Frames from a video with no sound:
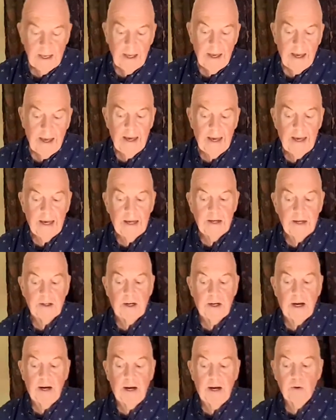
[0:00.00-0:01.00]
And
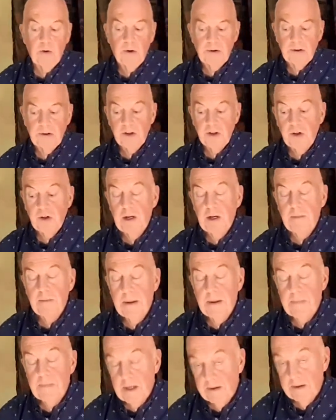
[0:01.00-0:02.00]
I wrote this tune in
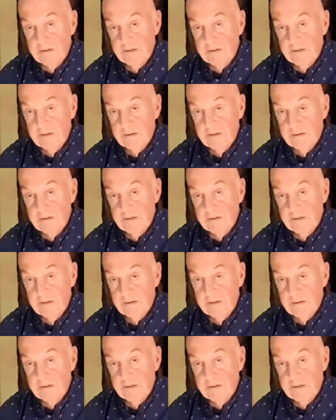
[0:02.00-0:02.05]
memory of